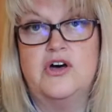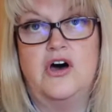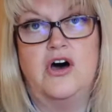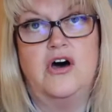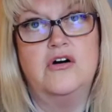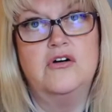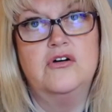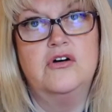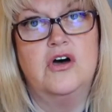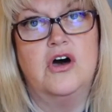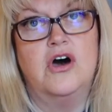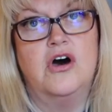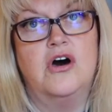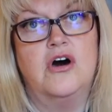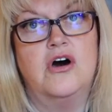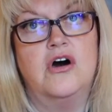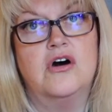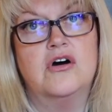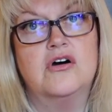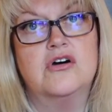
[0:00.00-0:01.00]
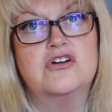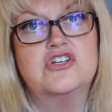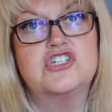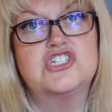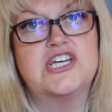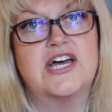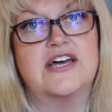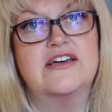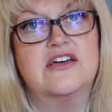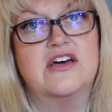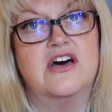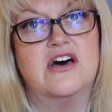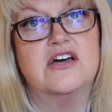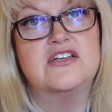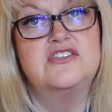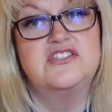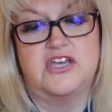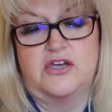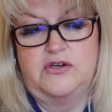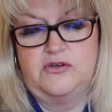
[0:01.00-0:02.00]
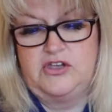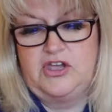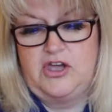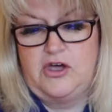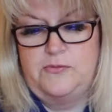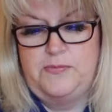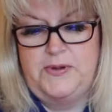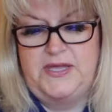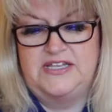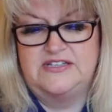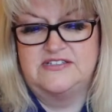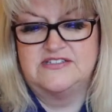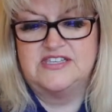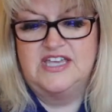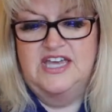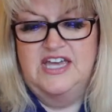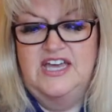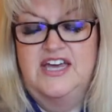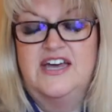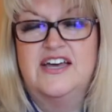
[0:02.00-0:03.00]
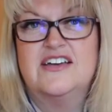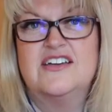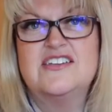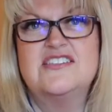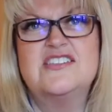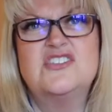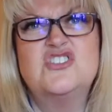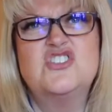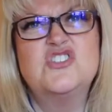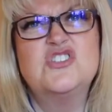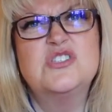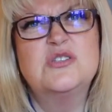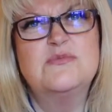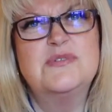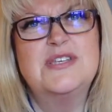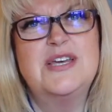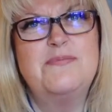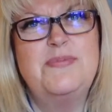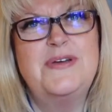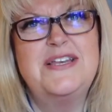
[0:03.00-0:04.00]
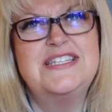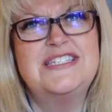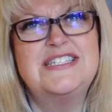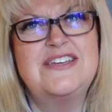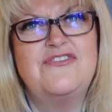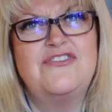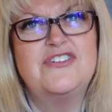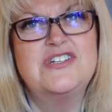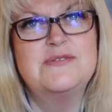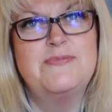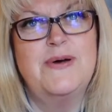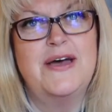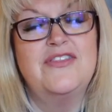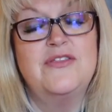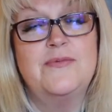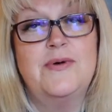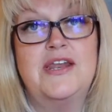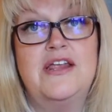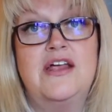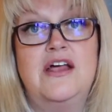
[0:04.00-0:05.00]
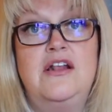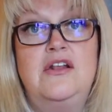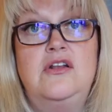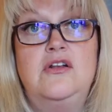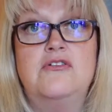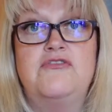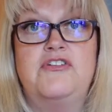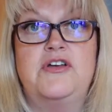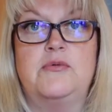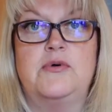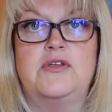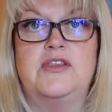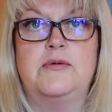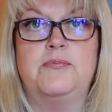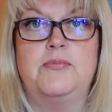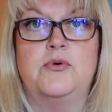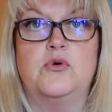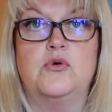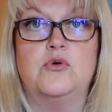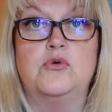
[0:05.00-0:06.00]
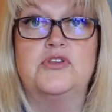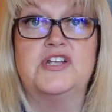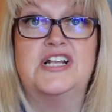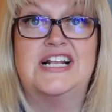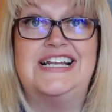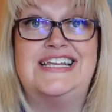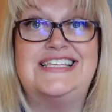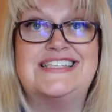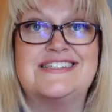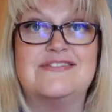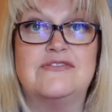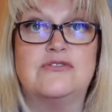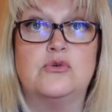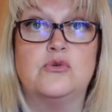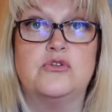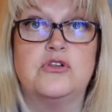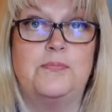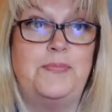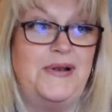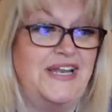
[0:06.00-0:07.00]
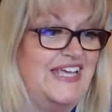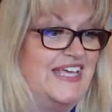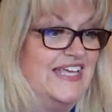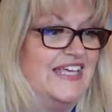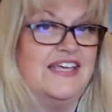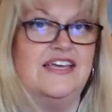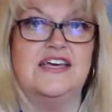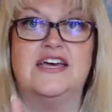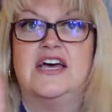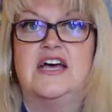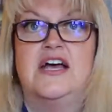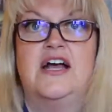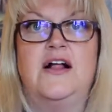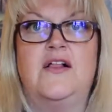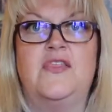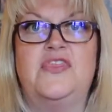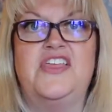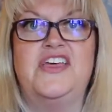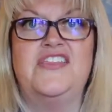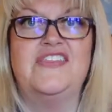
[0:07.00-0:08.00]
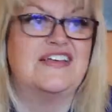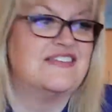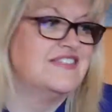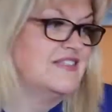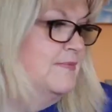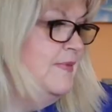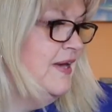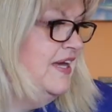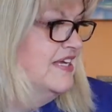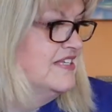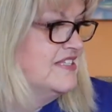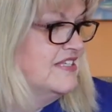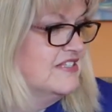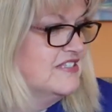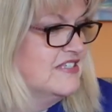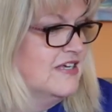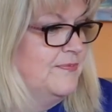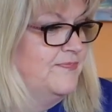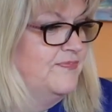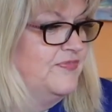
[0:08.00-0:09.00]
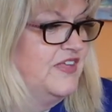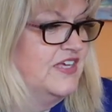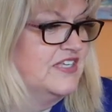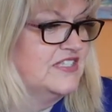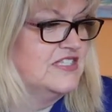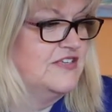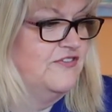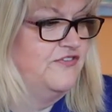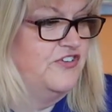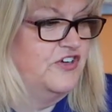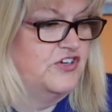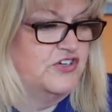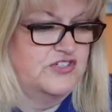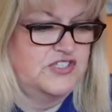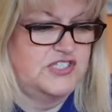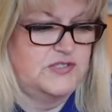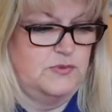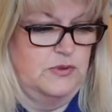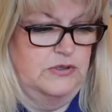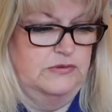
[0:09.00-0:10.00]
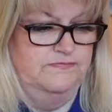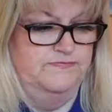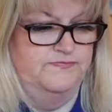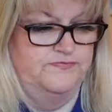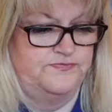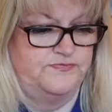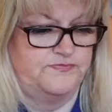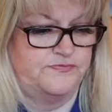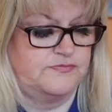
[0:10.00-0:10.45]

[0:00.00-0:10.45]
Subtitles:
the Hong Kong, Shanghai, Tokyo pins because there's just something a bit different about them and I love it when they put all the glitter and all the bling. I think that's amazing. So that's the first one.